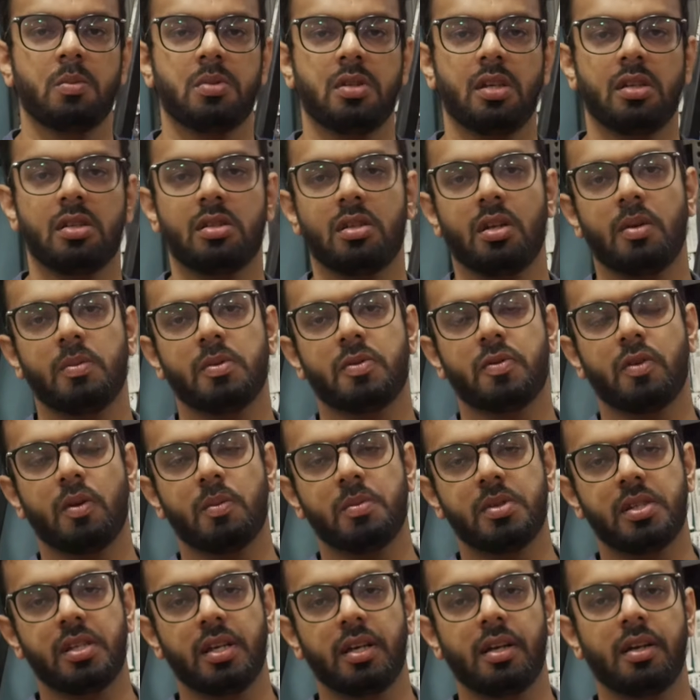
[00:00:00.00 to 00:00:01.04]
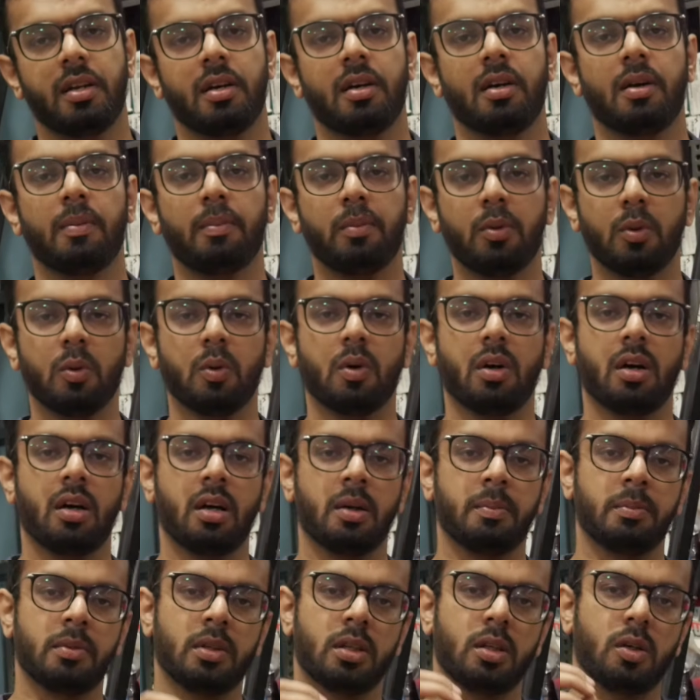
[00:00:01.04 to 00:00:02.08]
systems from Sena, Blue
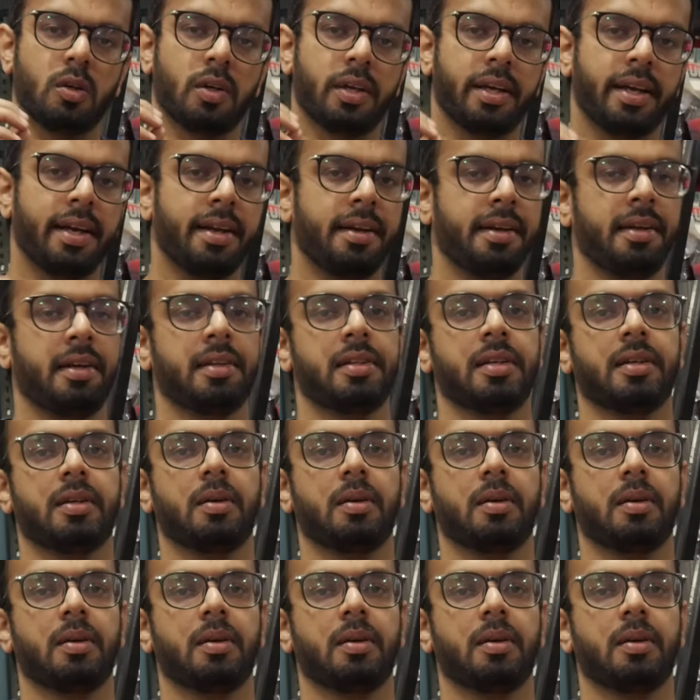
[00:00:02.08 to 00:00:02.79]
Armor or any other